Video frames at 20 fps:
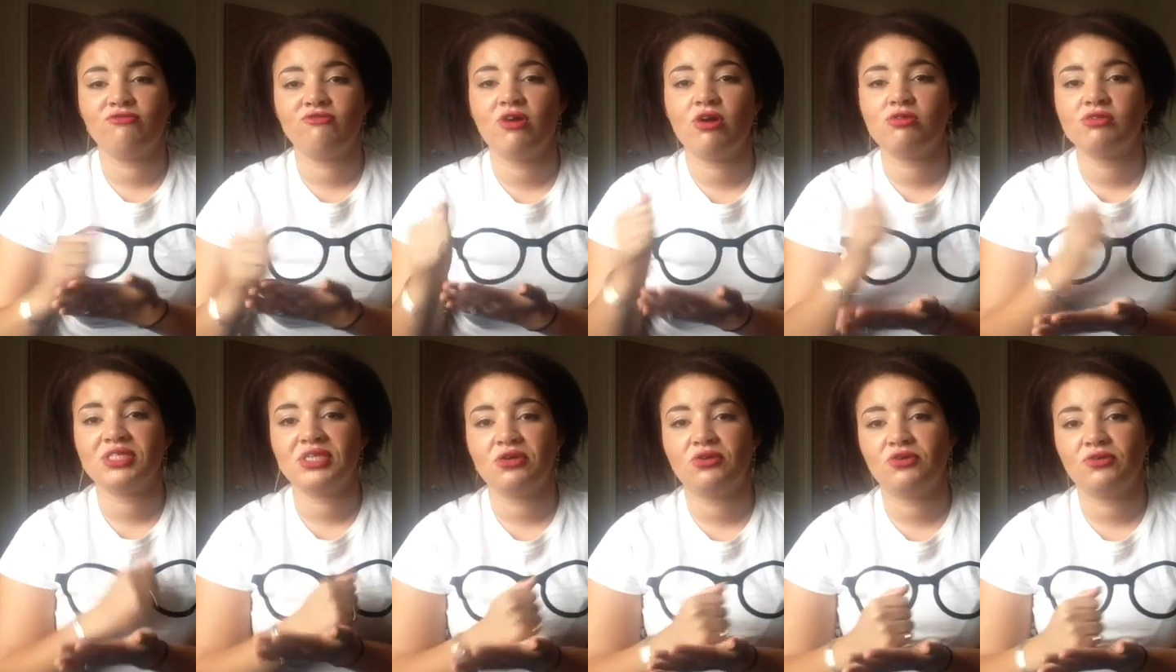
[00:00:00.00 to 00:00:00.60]

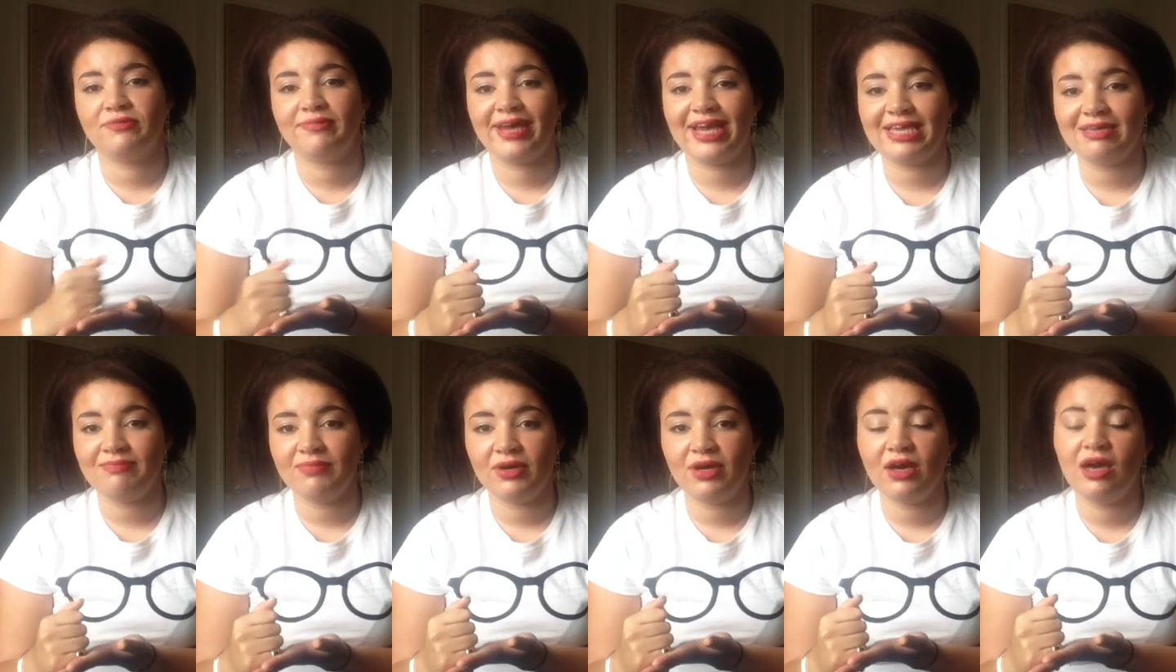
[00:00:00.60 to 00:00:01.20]
rolled it on
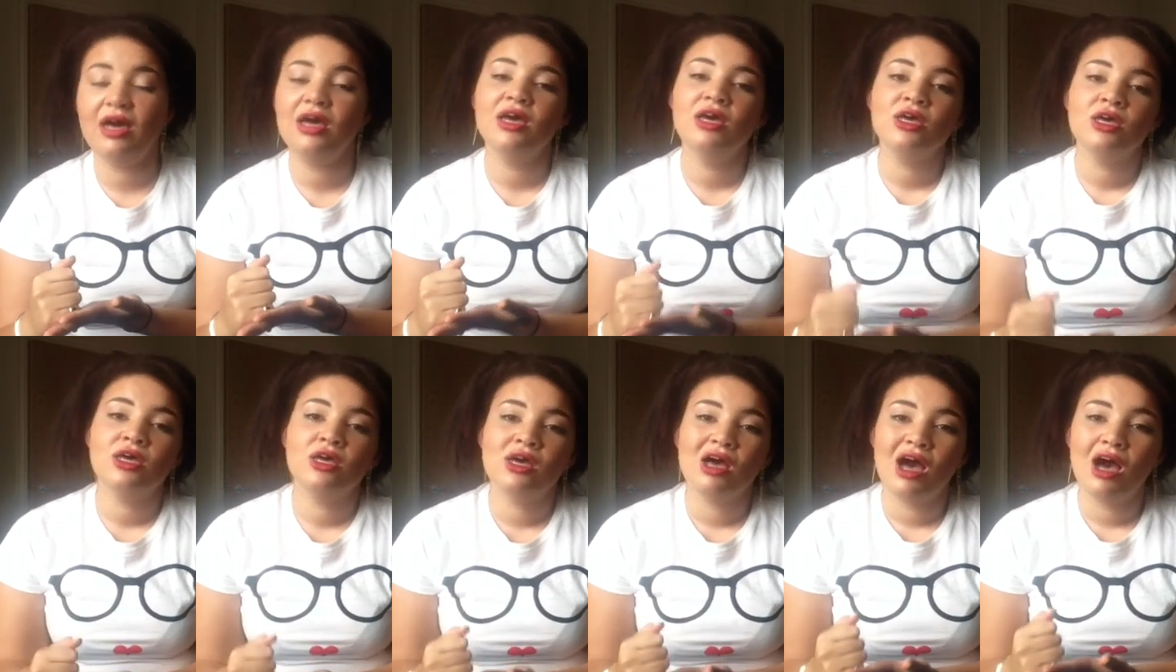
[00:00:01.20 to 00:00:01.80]
paper
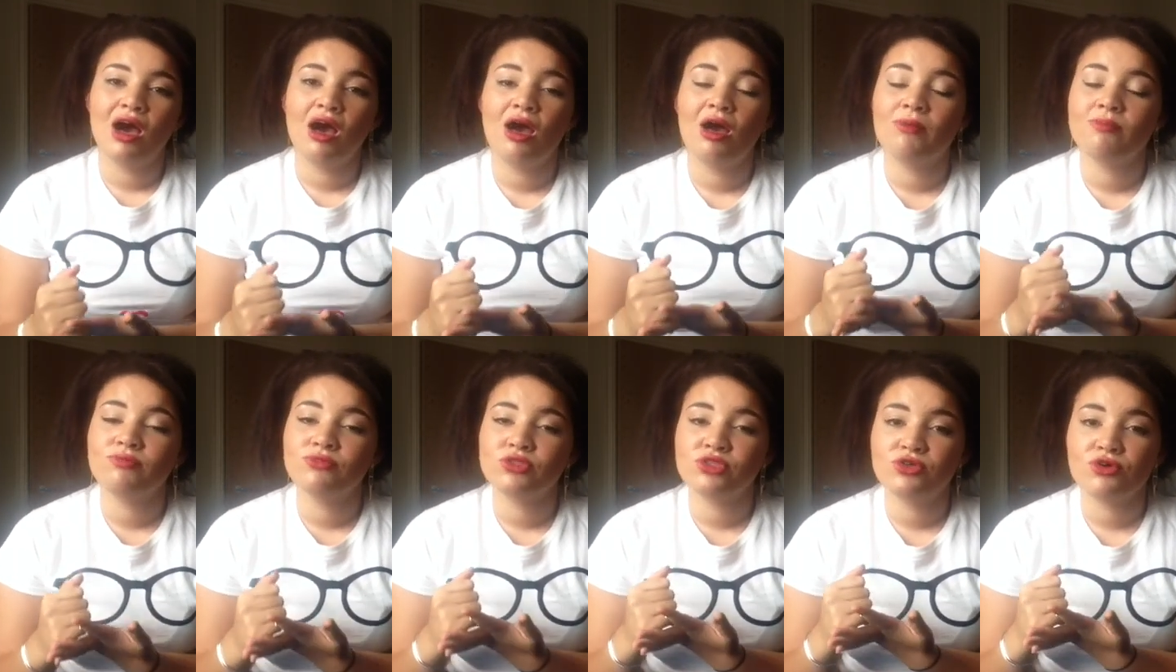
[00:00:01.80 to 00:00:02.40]

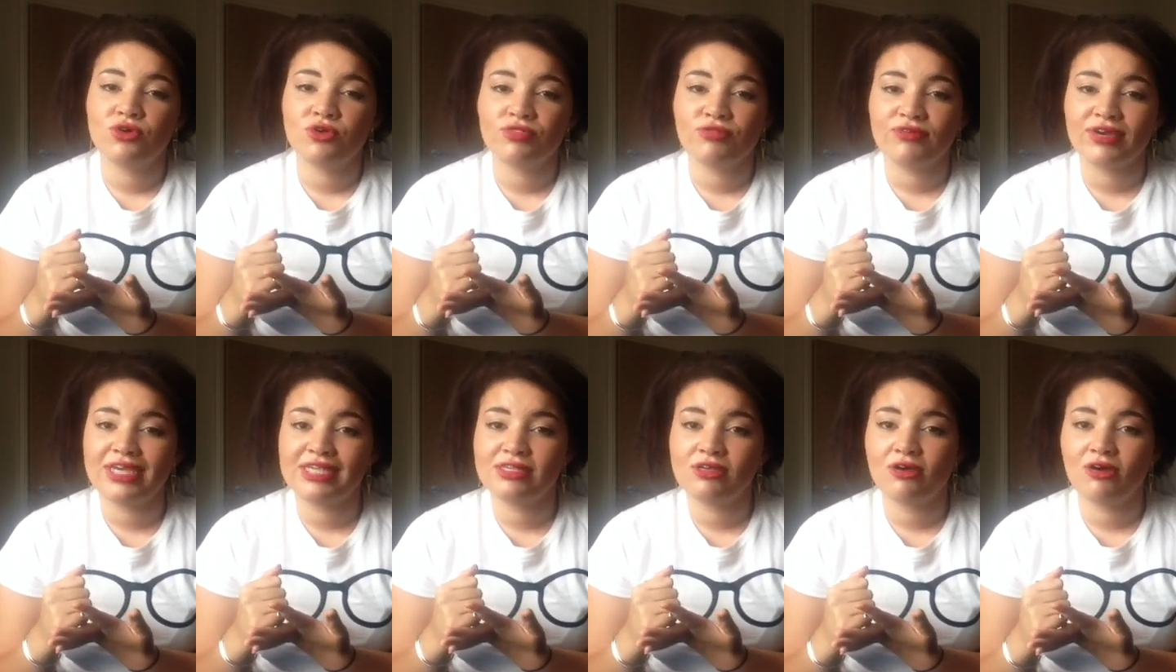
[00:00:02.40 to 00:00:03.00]
2 or
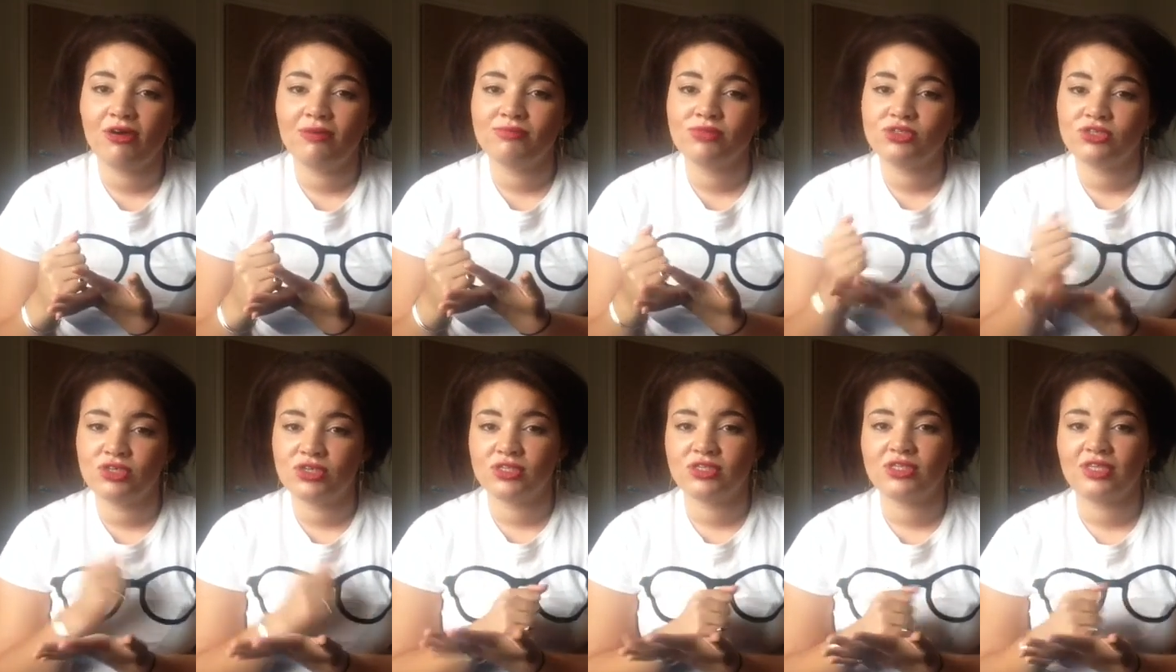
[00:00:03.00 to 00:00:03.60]
3 times
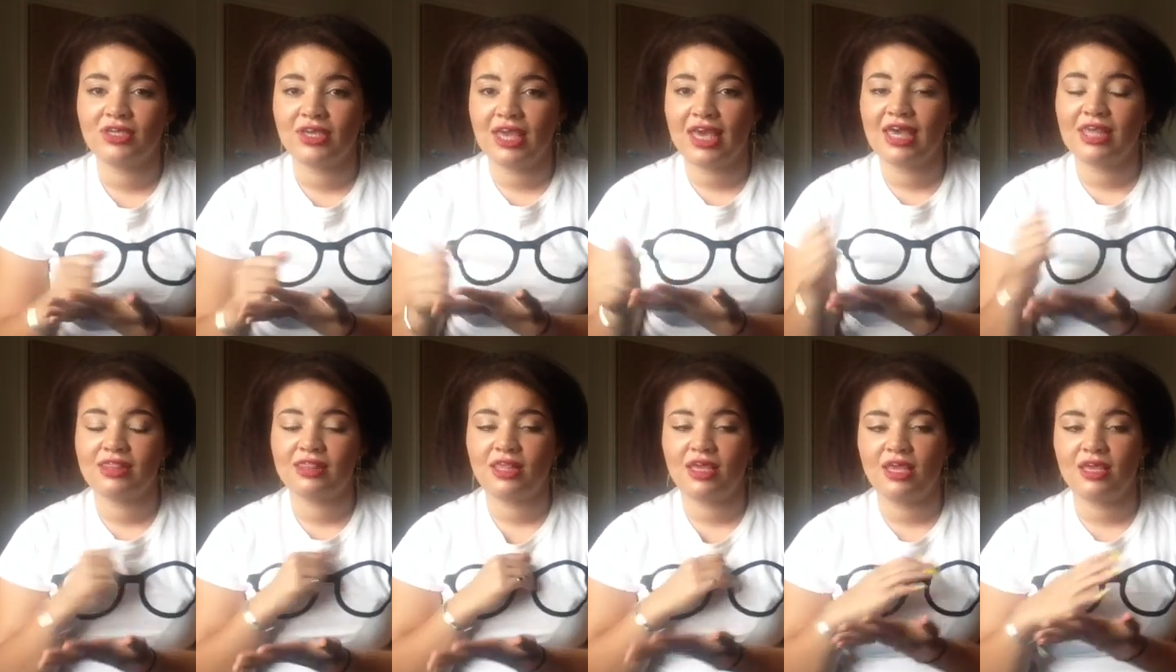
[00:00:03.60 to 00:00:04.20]
just to
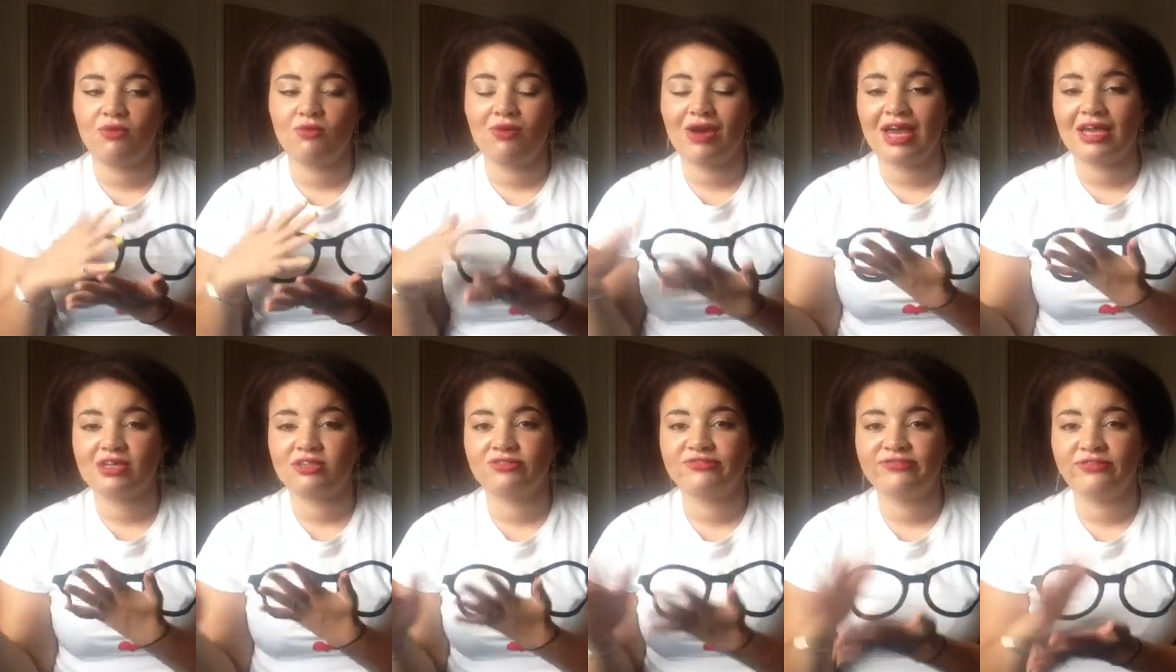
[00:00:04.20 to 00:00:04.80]
get the
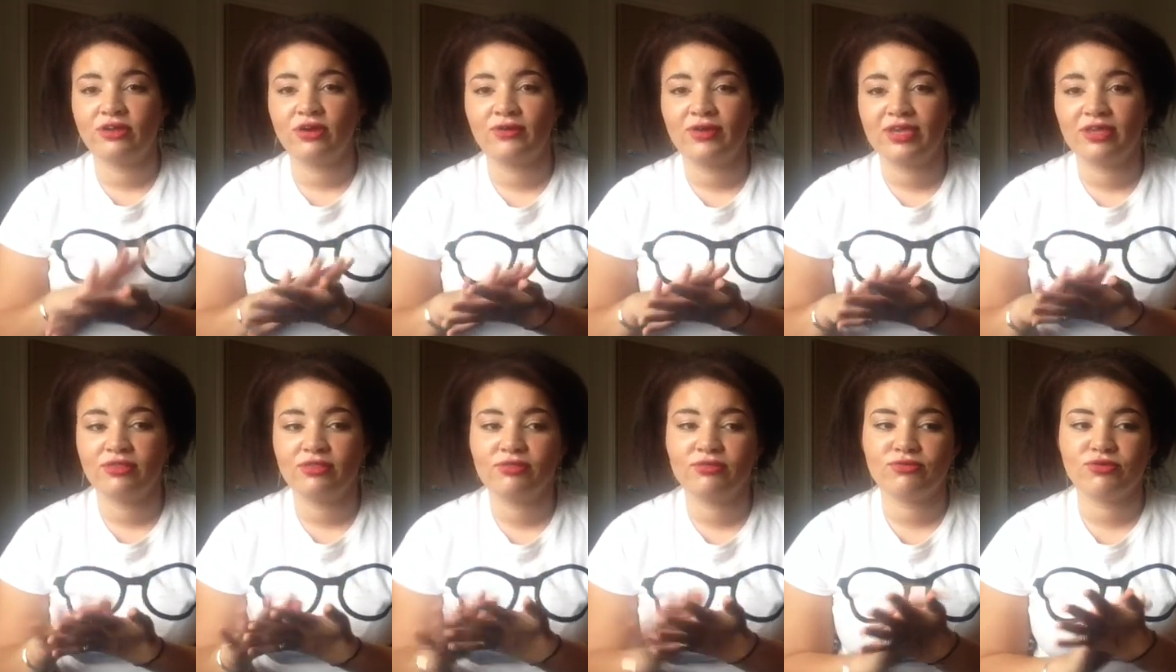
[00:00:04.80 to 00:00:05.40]
wax
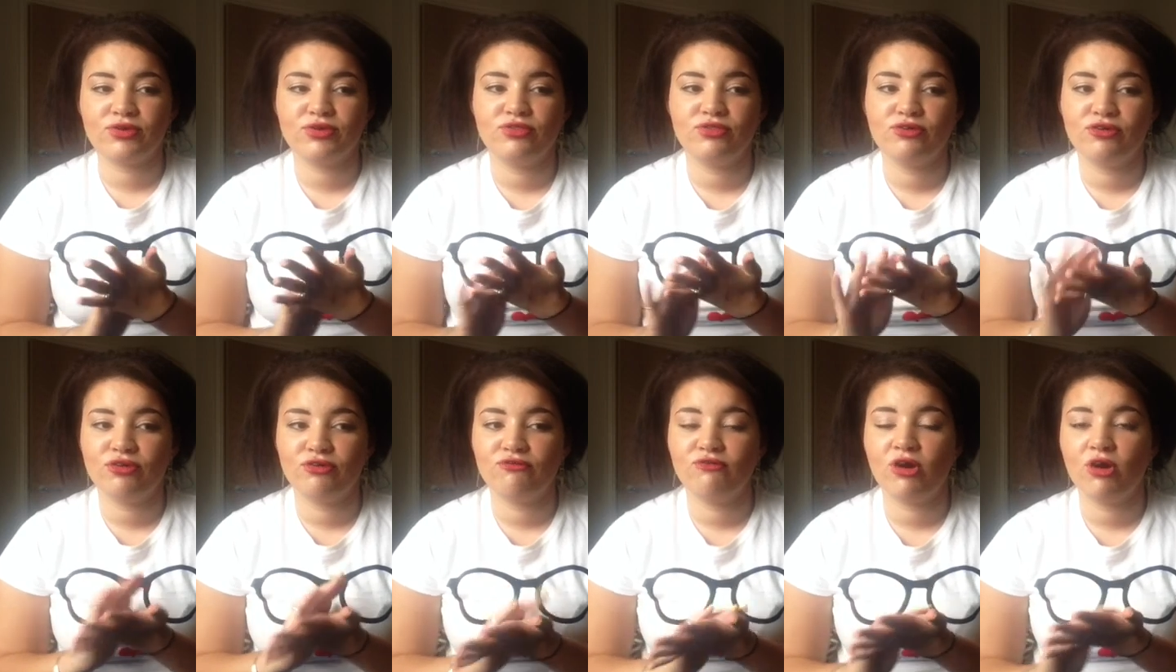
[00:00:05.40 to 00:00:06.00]
flowing through
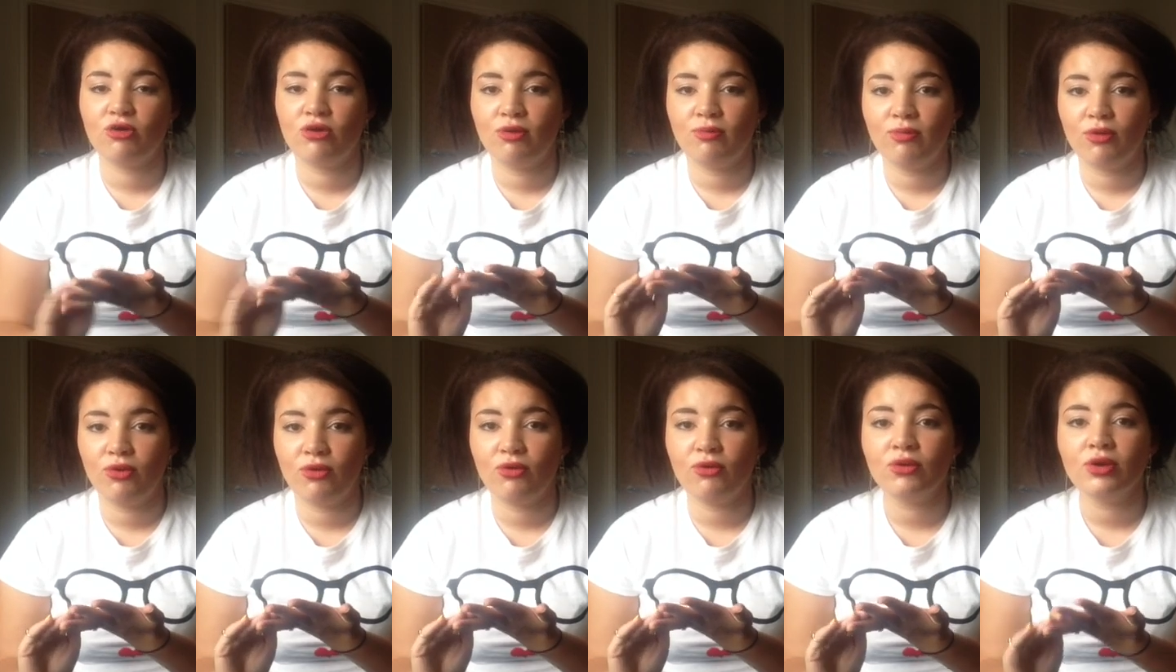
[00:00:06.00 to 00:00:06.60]
the roller
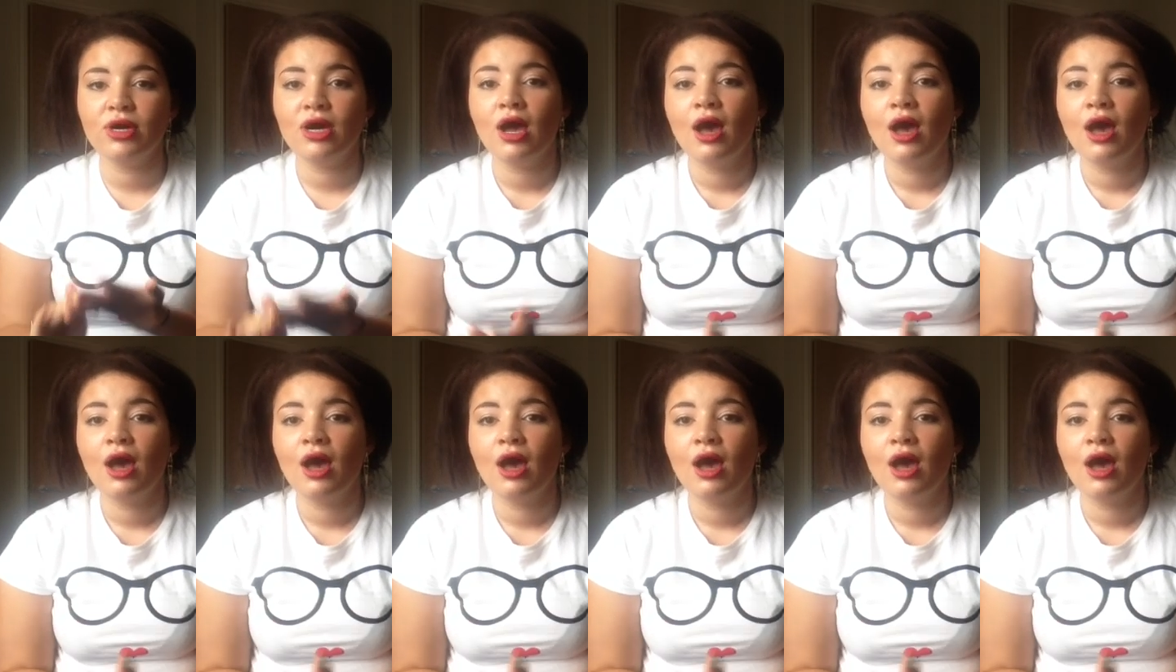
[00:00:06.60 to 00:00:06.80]
ball,